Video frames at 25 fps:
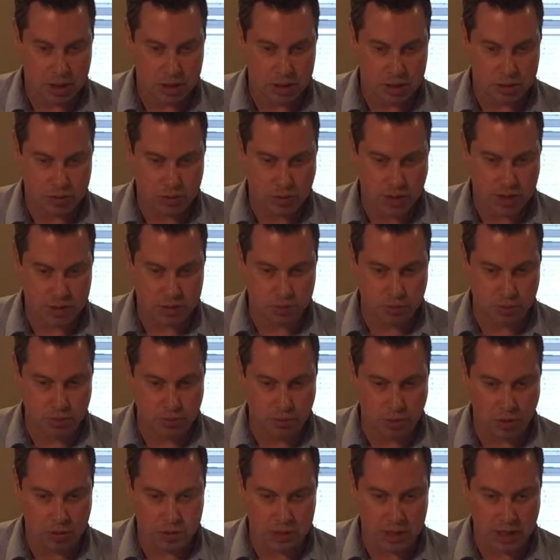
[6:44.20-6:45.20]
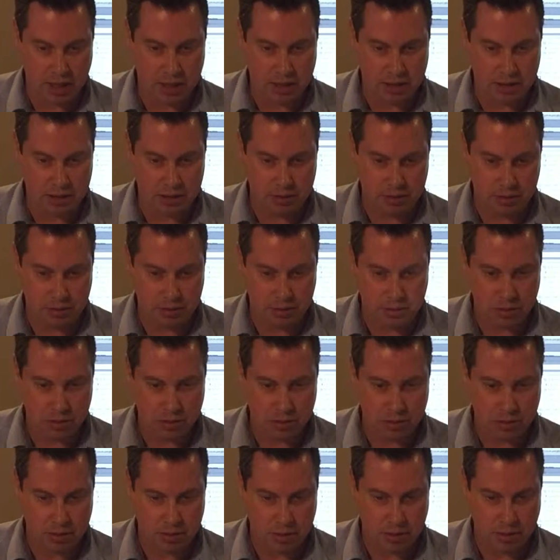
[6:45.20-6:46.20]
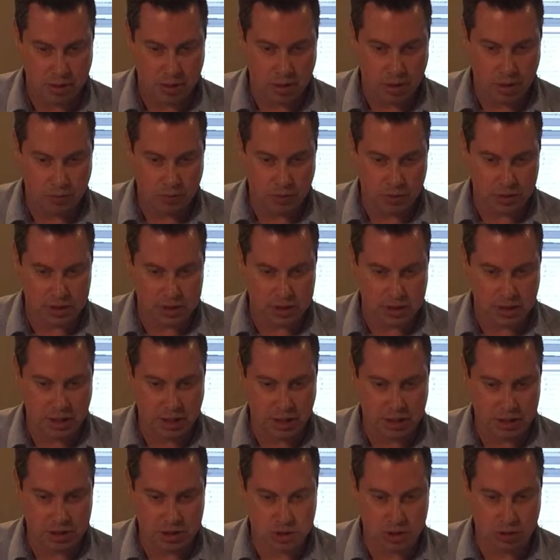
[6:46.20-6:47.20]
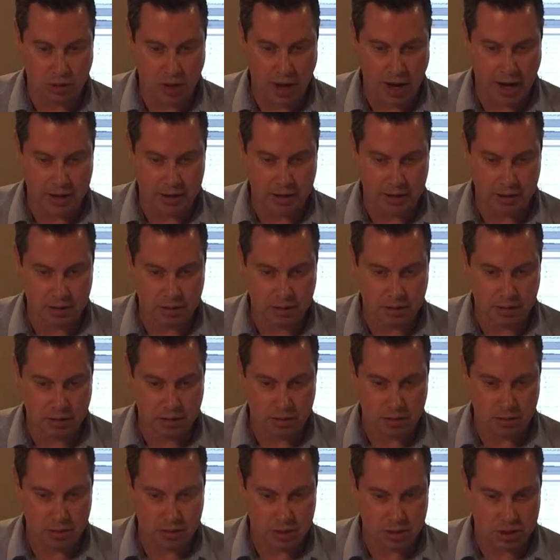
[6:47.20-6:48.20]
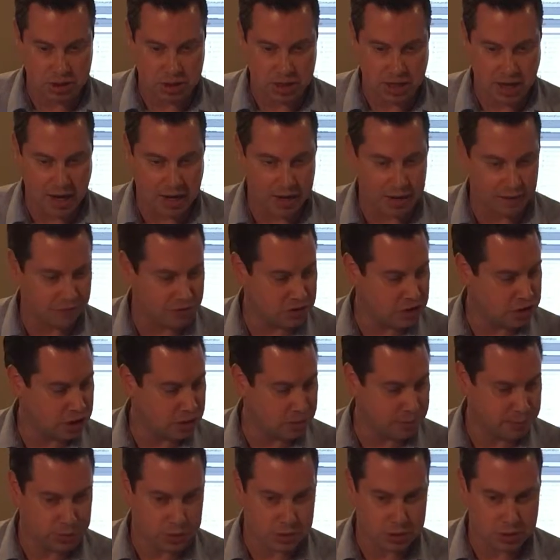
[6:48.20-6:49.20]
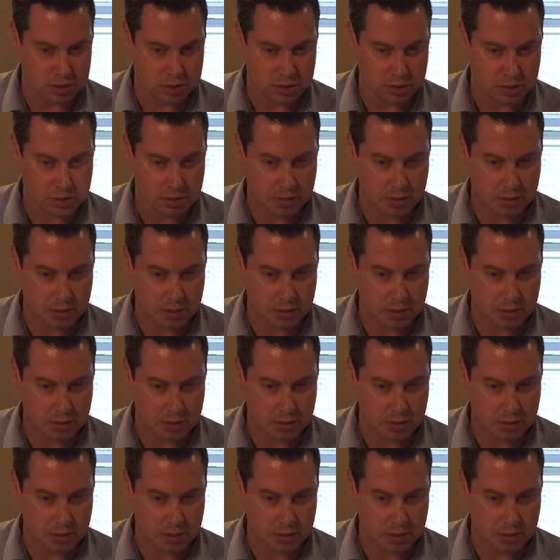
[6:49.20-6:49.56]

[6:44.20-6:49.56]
So as we rotate it, we see it's tracking the stack of chips.